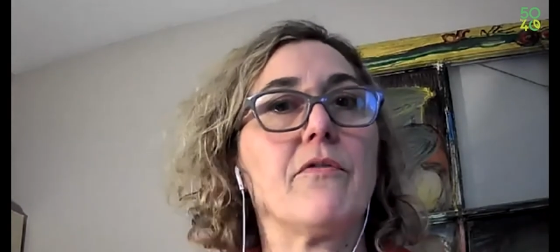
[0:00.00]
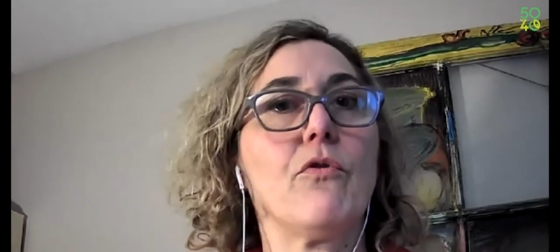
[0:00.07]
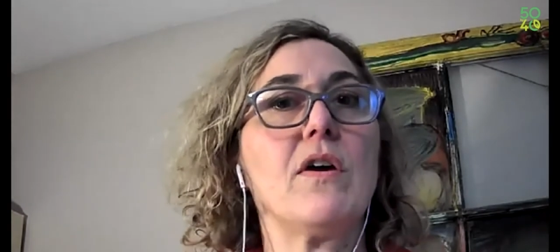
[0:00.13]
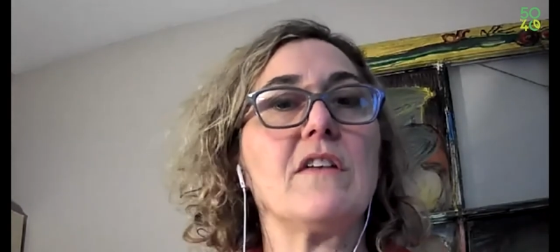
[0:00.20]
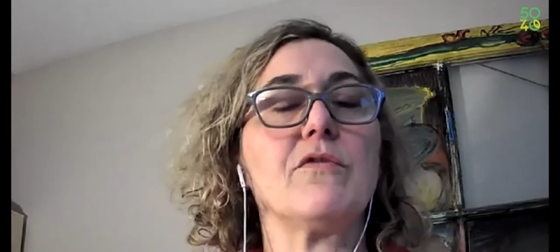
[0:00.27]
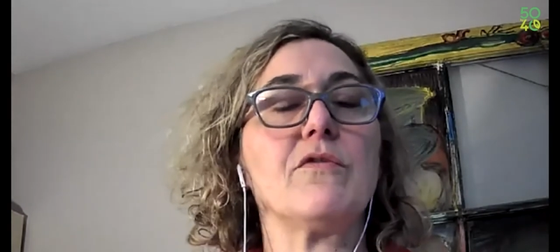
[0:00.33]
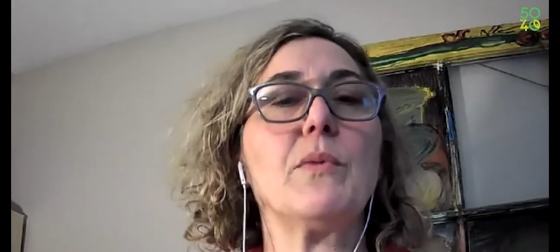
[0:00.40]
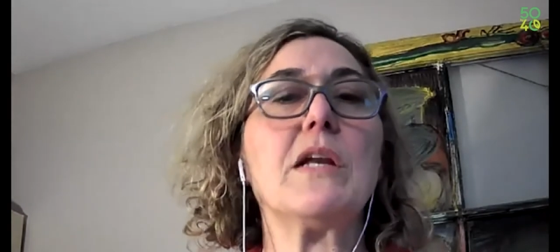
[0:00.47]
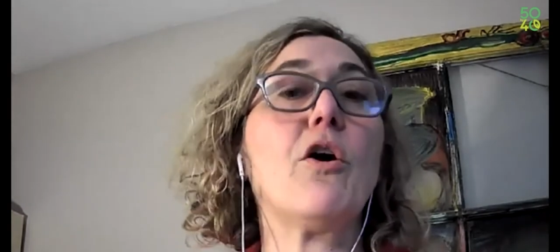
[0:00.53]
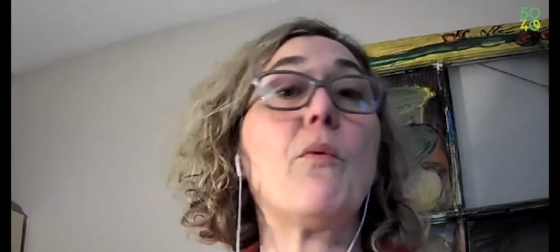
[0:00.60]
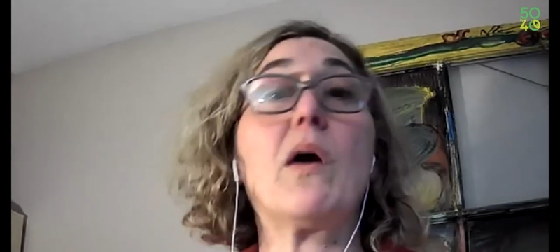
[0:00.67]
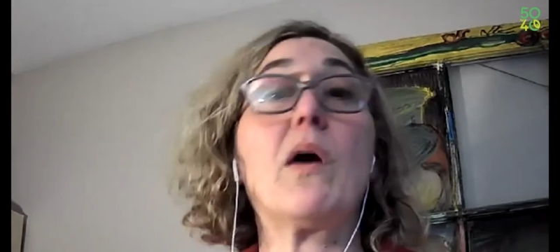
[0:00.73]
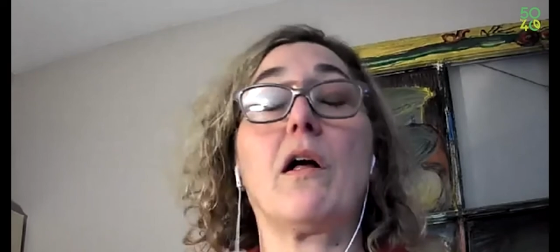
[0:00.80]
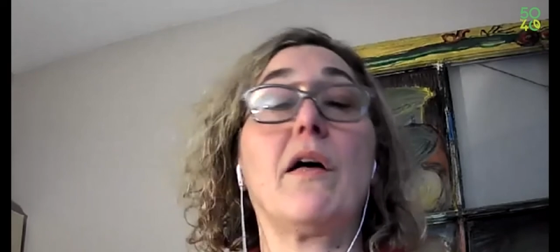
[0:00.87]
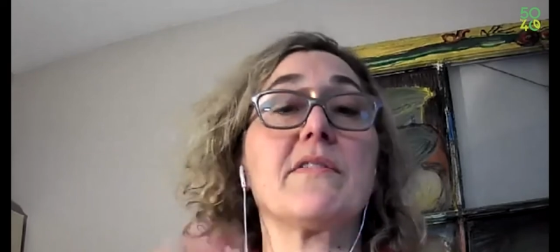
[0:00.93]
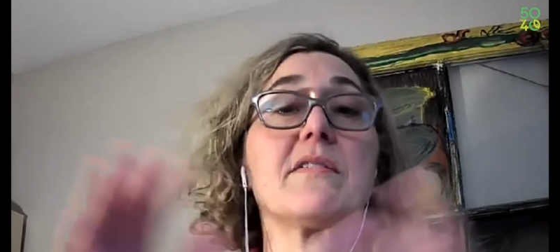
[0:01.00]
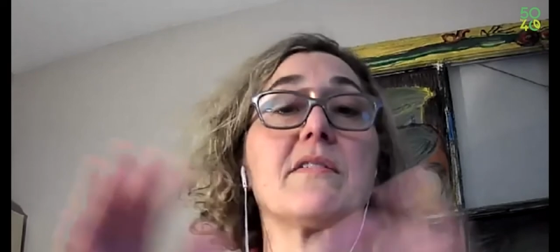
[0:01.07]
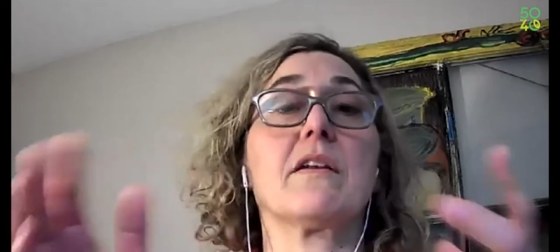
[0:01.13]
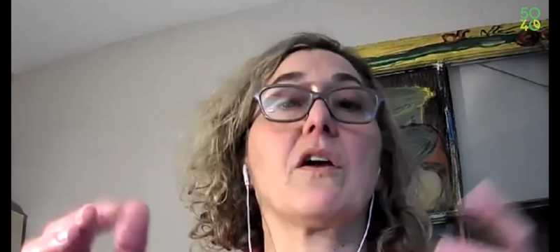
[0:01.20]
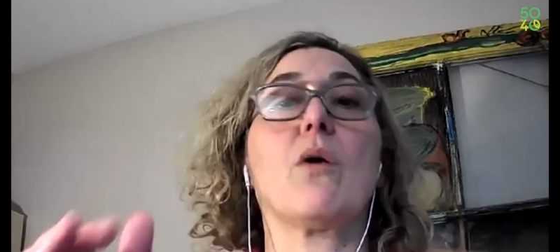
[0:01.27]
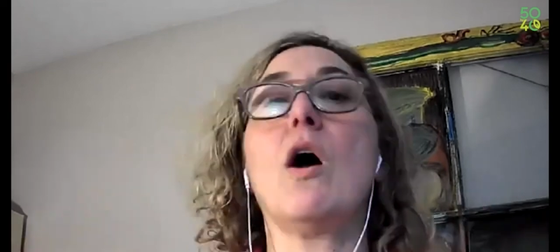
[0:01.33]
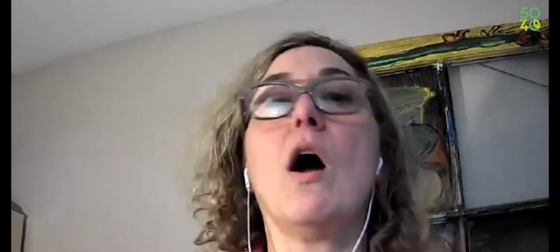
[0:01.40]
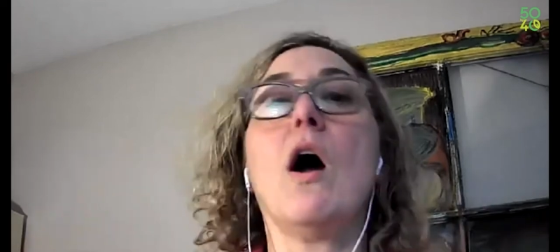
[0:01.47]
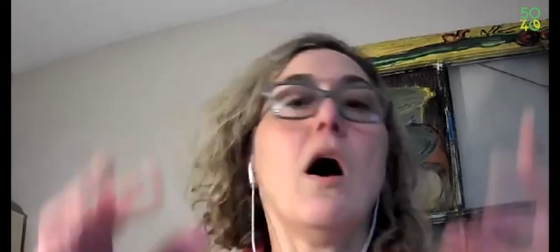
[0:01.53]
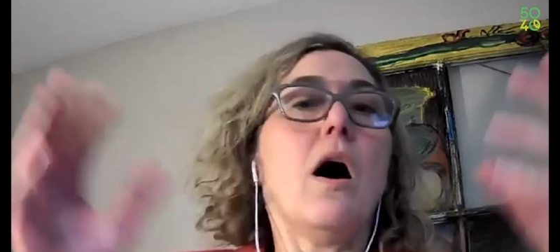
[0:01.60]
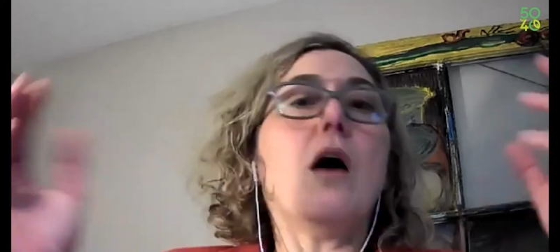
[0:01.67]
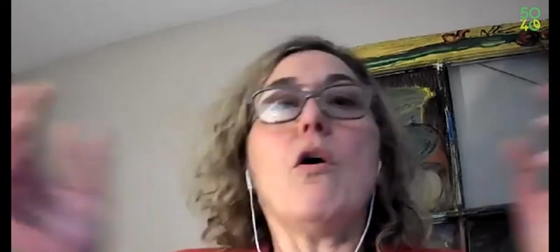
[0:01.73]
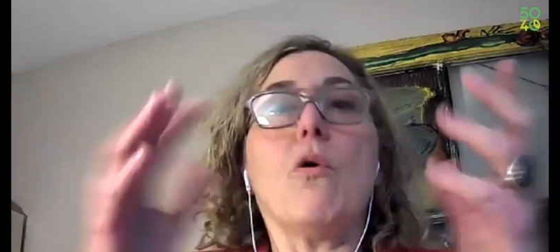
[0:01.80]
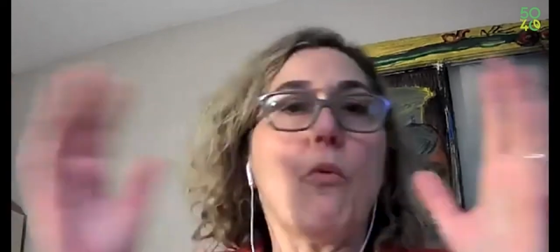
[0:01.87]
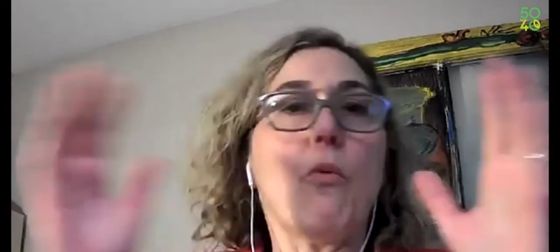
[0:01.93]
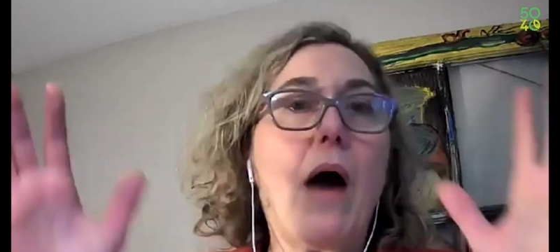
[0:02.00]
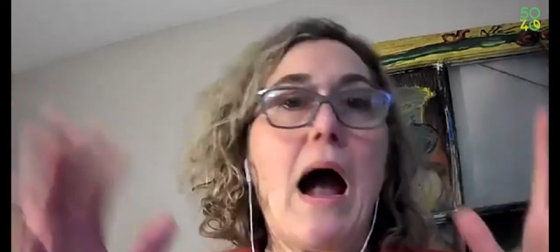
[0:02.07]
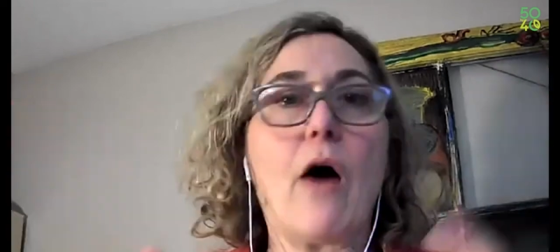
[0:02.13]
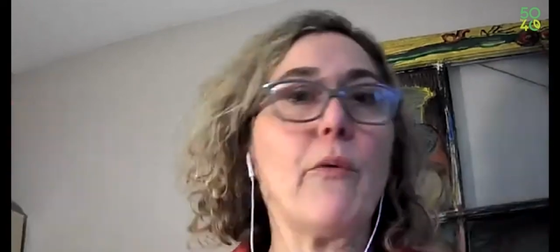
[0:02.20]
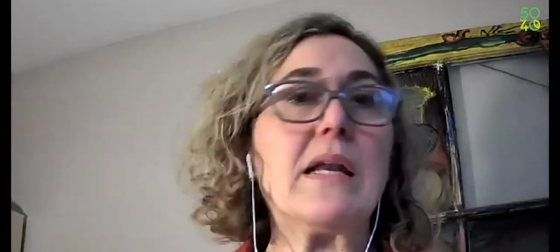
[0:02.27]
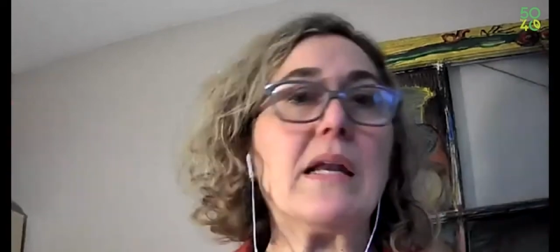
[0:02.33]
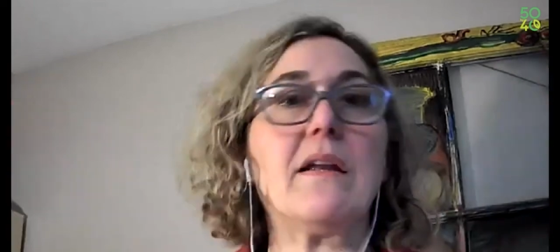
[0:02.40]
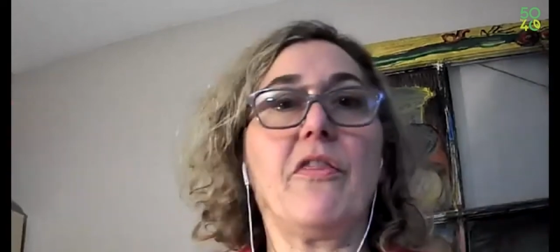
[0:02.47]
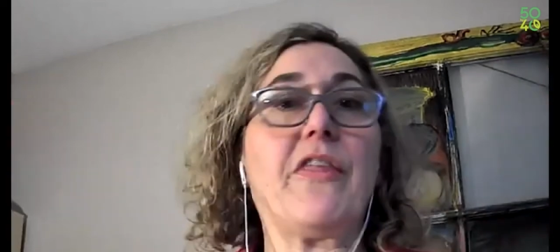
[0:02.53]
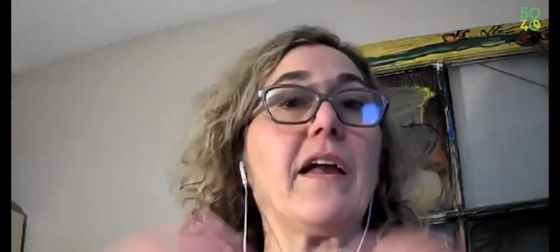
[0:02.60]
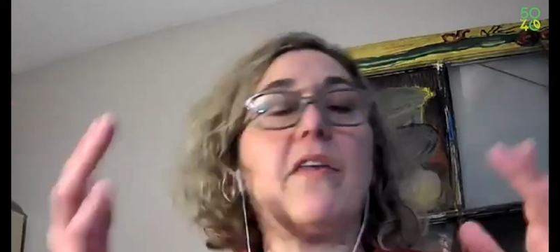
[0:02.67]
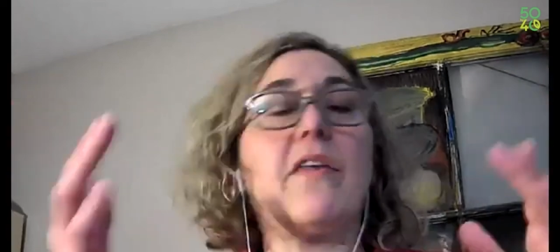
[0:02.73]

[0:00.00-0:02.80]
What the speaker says: We don't want to all of a sudden go, oh, wow, we didn't think of that.